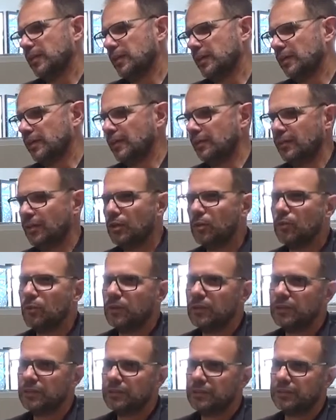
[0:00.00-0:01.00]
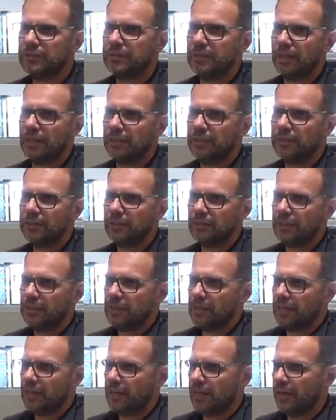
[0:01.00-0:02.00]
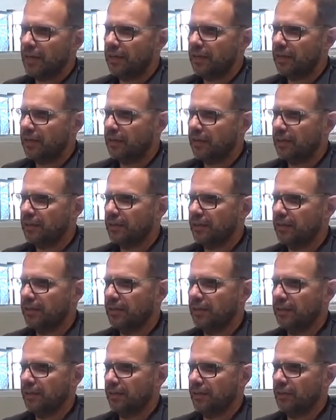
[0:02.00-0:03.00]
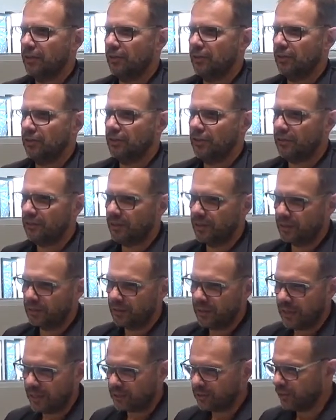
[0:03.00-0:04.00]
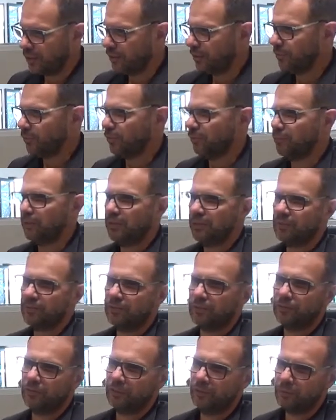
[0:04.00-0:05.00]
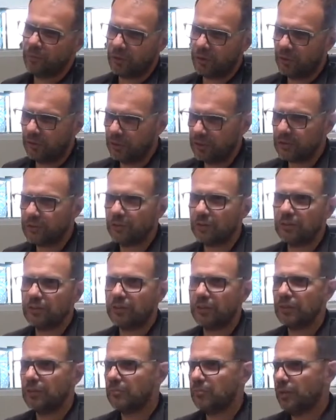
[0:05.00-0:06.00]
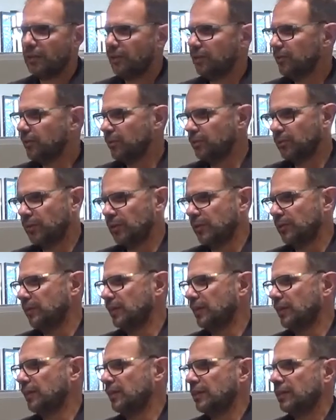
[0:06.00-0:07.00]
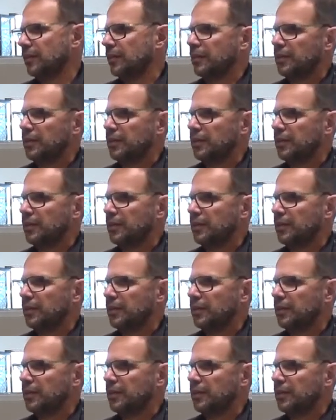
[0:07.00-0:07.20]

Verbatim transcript: in an equal stand. Uh, you know, that they actually will be sort of in a more horizontal milieu where they,